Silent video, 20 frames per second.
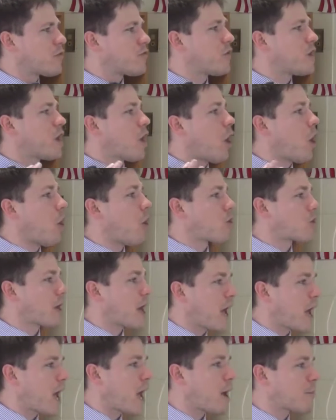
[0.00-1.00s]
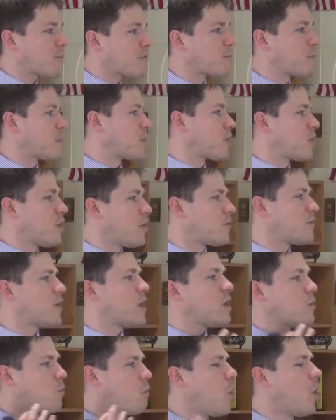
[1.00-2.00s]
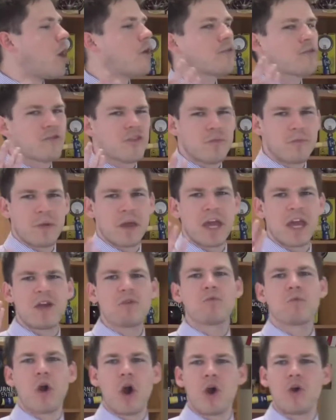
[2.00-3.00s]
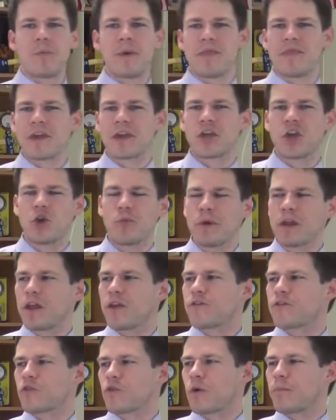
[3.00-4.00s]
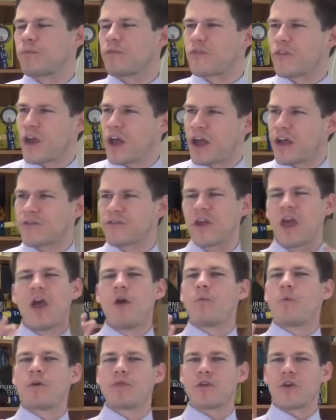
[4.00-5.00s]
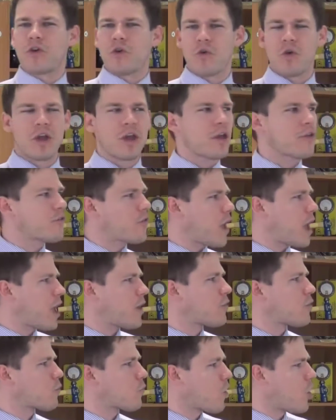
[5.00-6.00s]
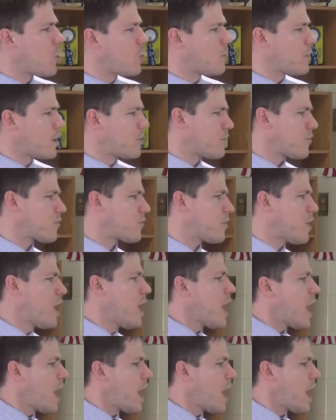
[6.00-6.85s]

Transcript: You see all caps because he wants to be Roman. The humanists are obsessed with the Greeks and the Romans.